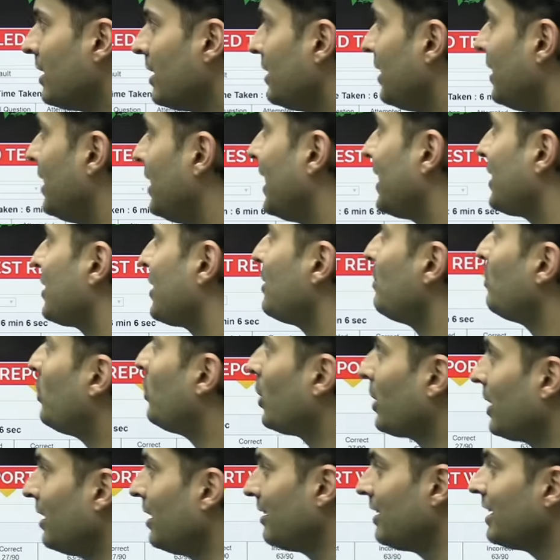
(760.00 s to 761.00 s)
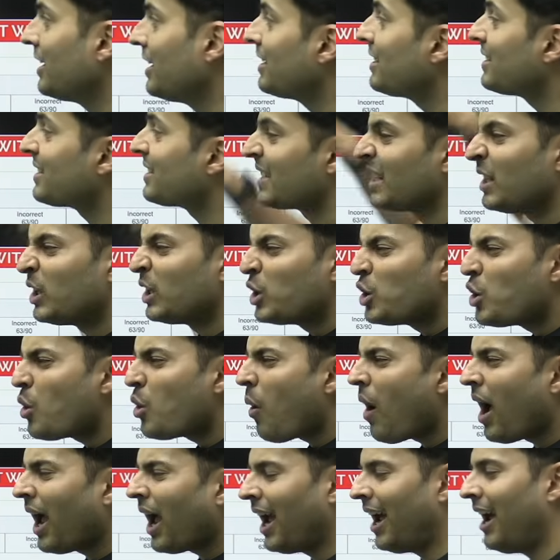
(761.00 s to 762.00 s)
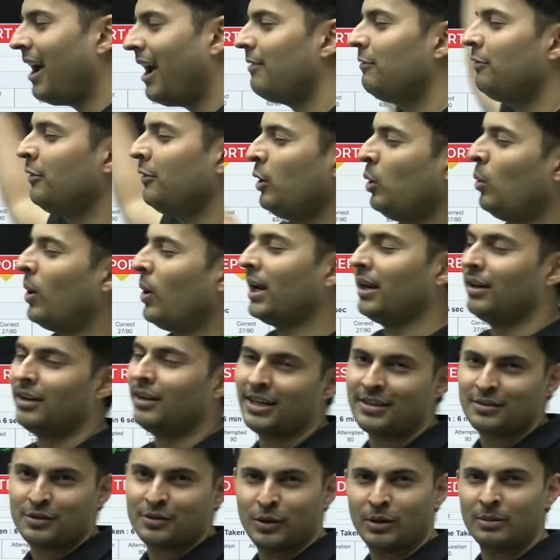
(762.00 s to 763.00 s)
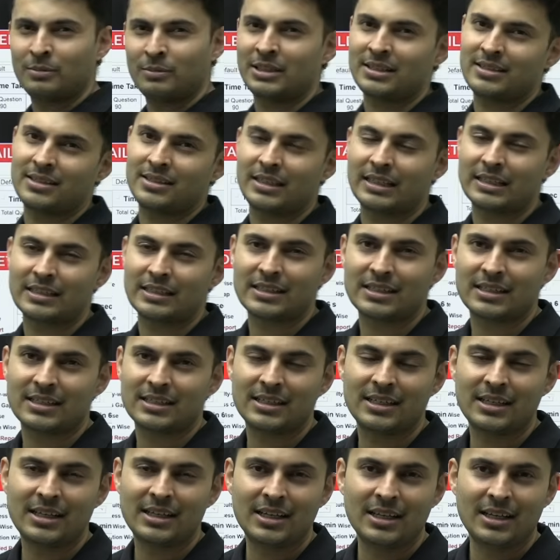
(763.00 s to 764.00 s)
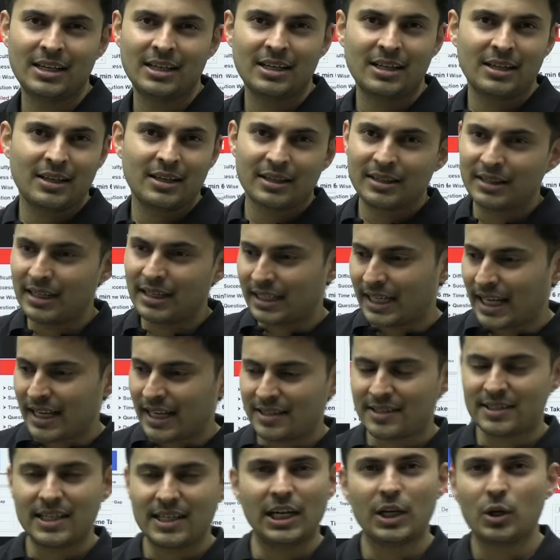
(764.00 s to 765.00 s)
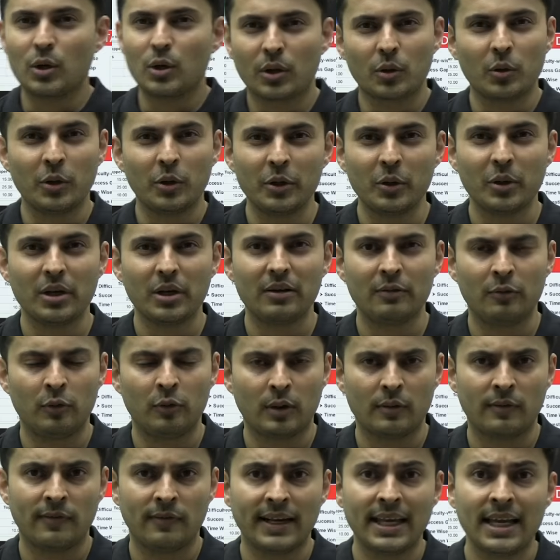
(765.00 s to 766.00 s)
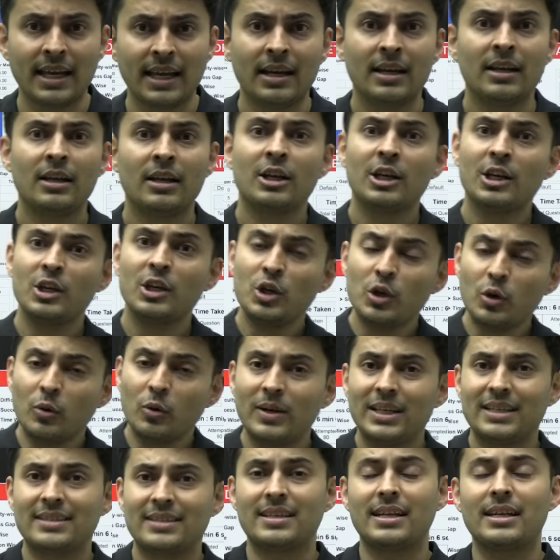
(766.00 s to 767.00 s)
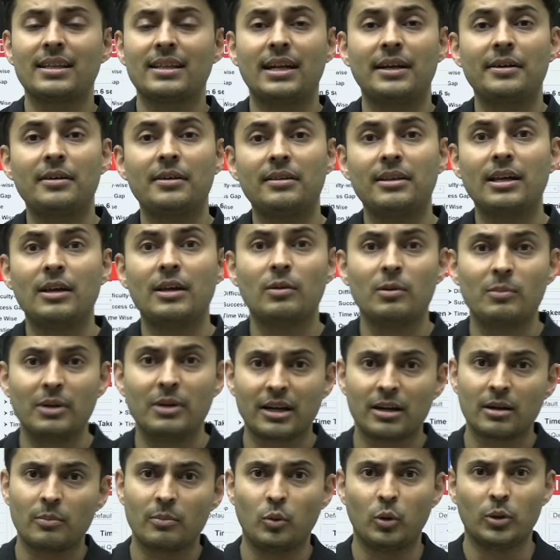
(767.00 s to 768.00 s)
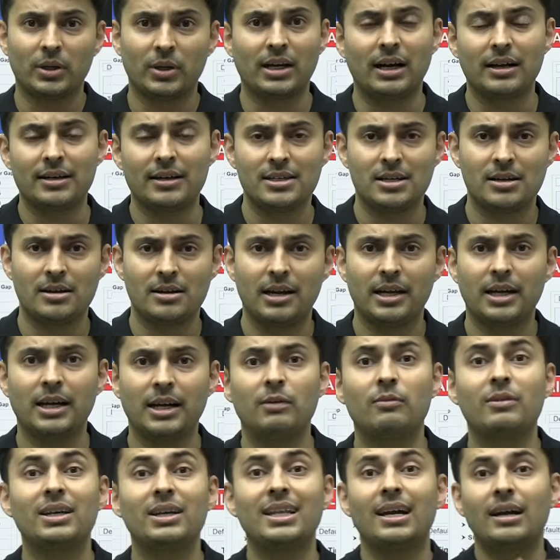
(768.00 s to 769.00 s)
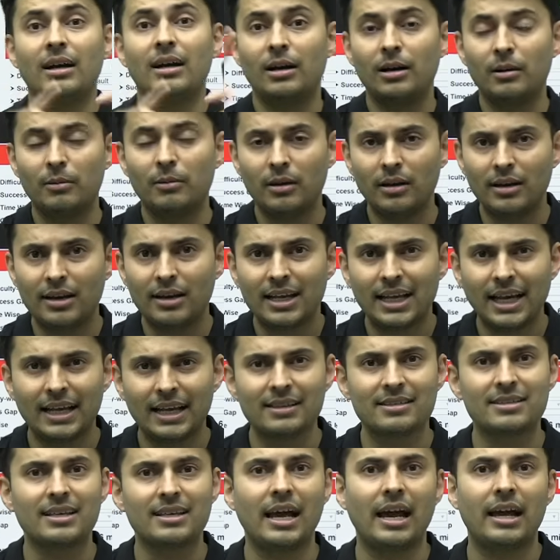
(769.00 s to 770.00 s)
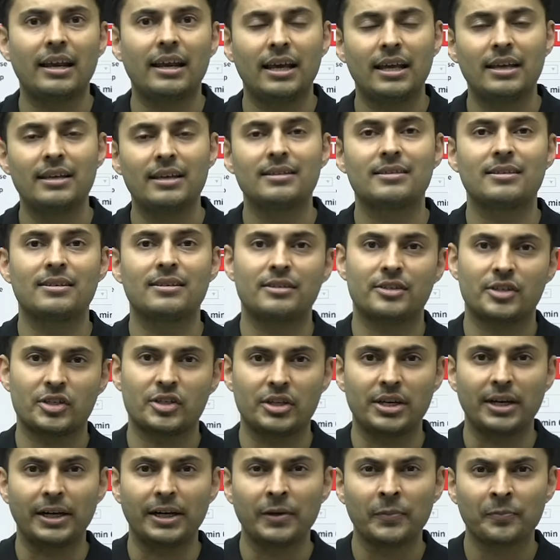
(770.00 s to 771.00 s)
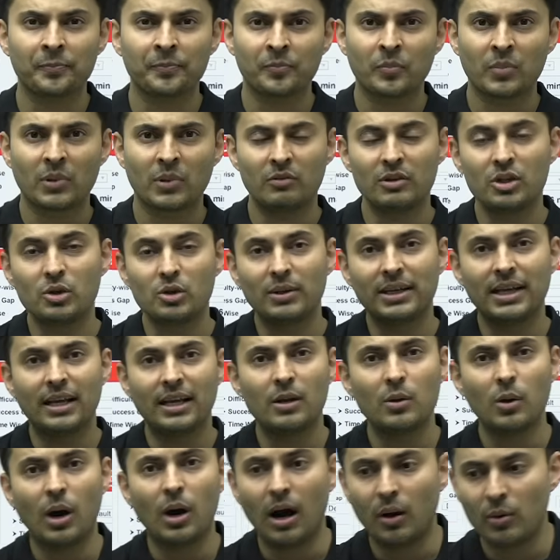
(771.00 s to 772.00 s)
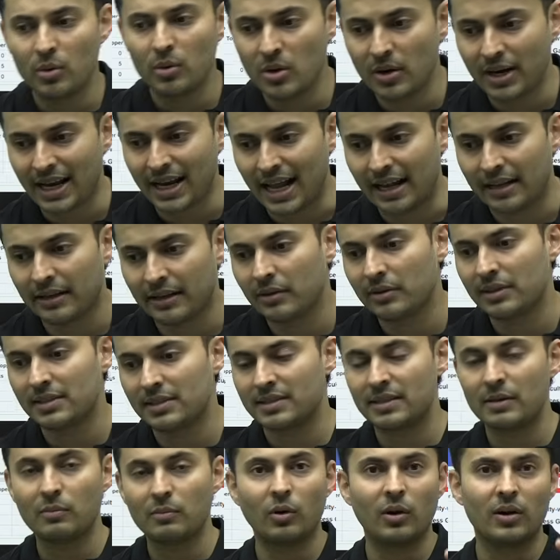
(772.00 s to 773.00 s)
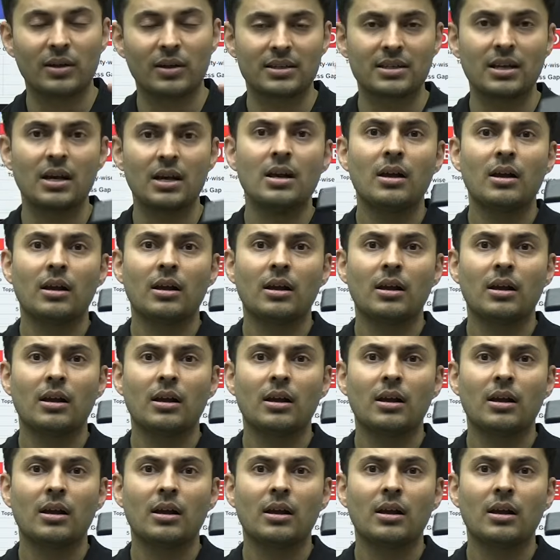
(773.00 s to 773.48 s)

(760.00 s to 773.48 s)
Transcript: The next important thing is you have to analyze your mistakes. The test that you are going to give for free, you will see that there will be a report card generated with a nice analysis sheet which will tell you how your accuracy was